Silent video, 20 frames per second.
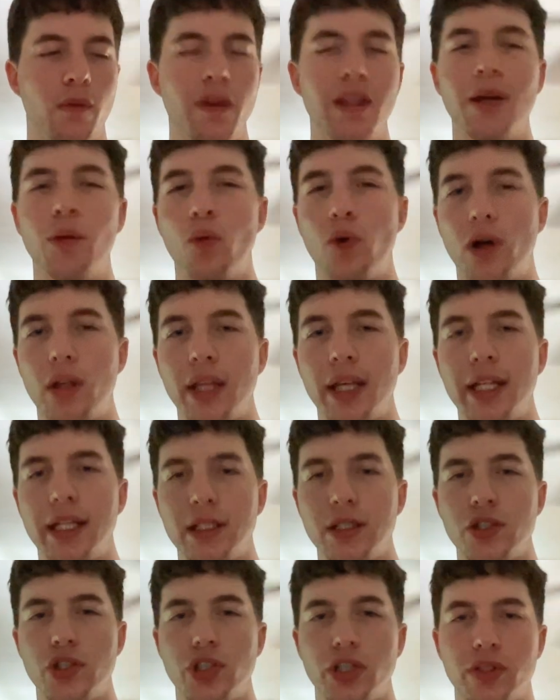while that
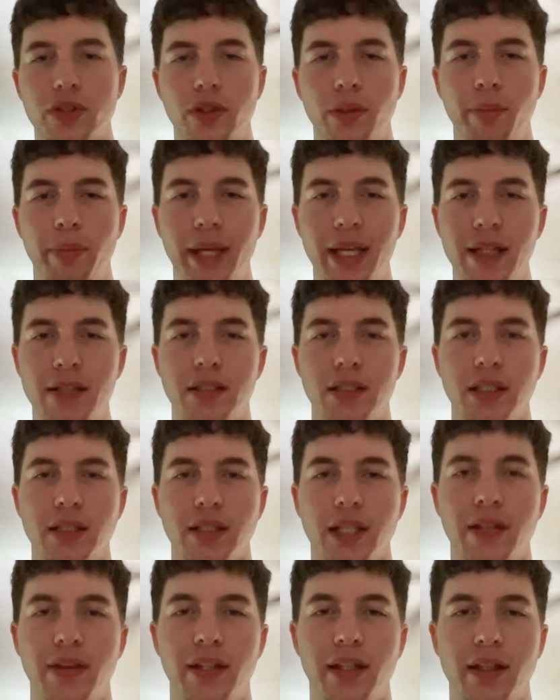is just the basics,
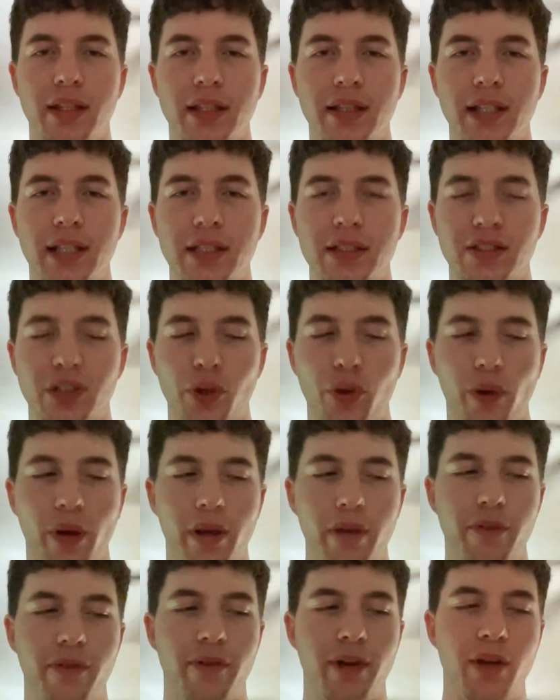I think that that's a
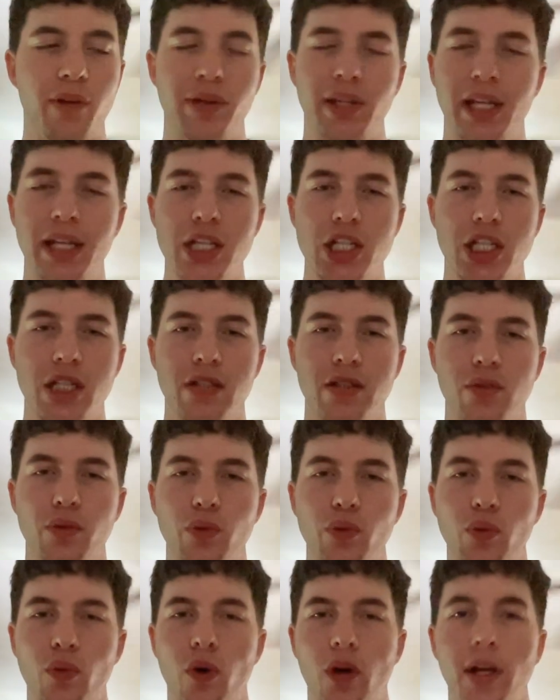great foundation
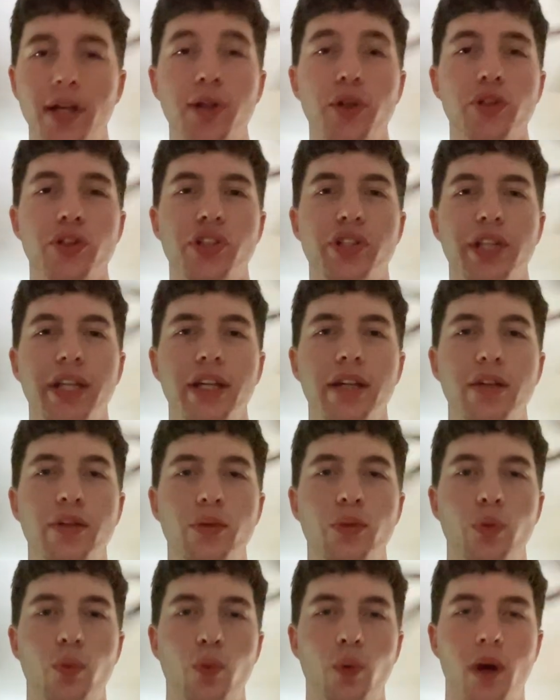to
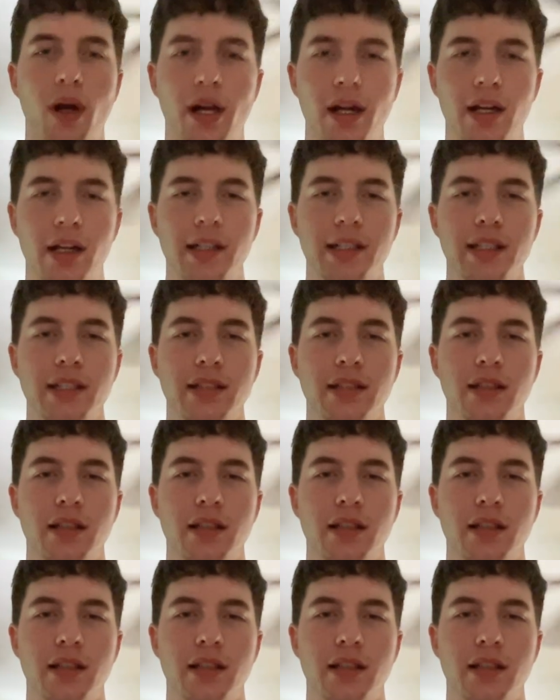understand why